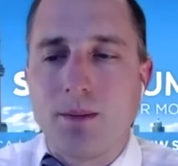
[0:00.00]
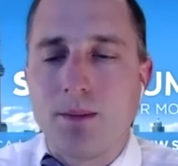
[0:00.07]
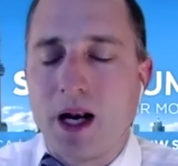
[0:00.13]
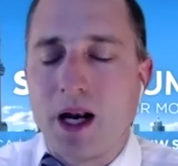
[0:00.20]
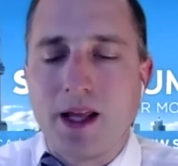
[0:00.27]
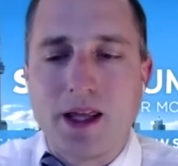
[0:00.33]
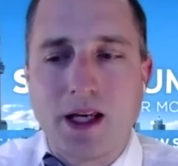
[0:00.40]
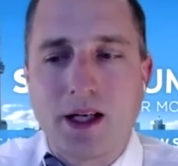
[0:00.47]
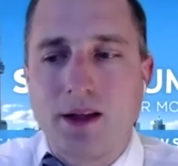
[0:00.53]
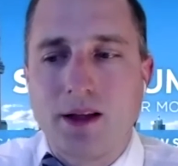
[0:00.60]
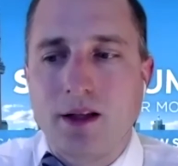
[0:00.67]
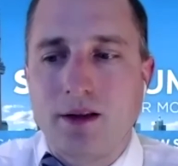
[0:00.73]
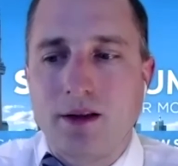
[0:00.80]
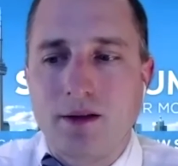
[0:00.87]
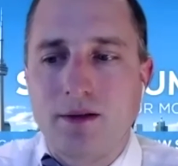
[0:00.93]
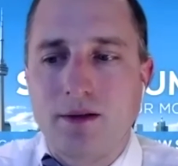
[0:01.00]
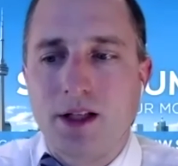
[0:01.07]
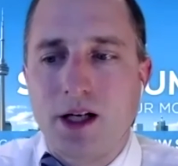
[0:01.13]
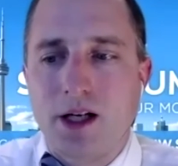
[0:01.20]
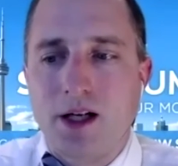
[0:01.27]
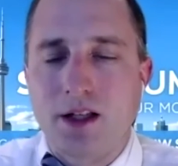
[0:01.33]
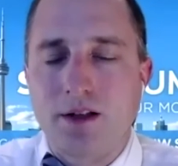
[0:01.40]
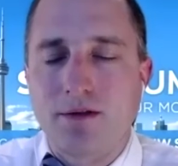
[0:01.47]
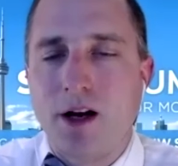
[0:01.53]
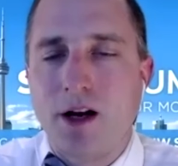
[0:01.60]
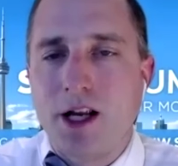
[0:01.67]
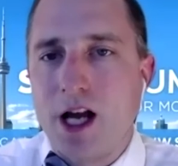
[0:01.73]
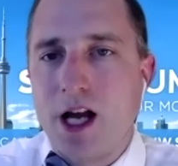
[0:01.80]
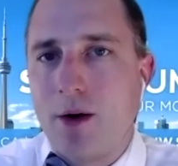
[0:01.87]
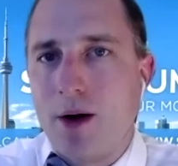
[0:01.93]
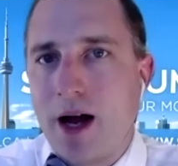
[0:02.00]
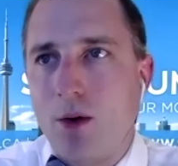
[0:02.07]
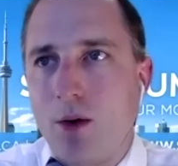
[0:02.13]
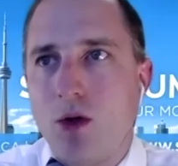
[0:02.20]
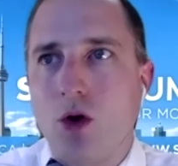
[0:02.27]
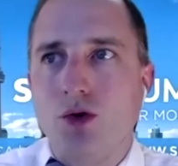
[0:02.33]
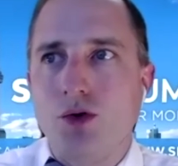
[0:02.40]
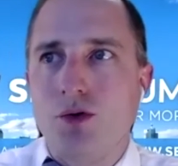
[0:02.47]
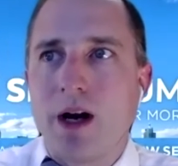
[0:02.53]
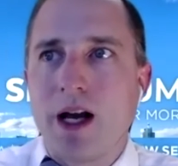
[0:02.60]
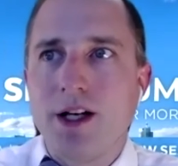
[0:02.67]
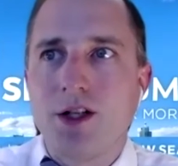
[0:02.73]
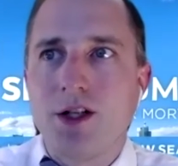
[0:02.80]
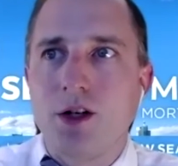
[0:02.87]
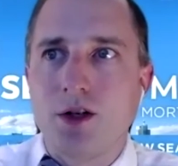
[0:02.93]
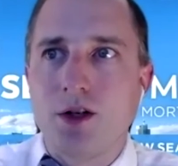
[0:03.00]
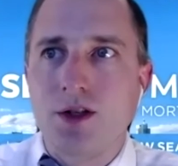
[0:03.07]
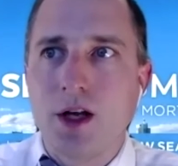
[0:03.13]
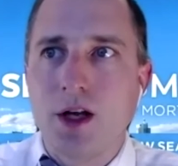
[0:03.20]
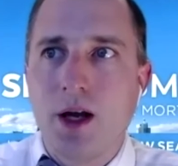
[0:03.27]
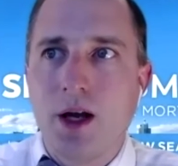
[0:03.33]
But I think that it's funny now how those renters